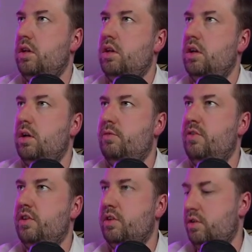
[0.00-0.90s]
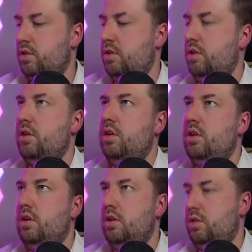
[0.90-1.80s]
prefer to,
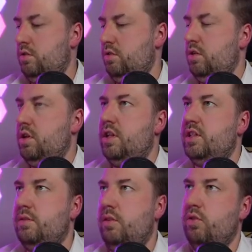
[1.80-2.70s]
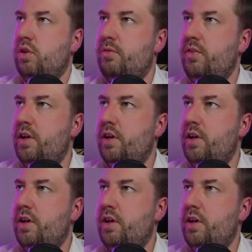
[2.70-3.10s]
that's the order I prefer.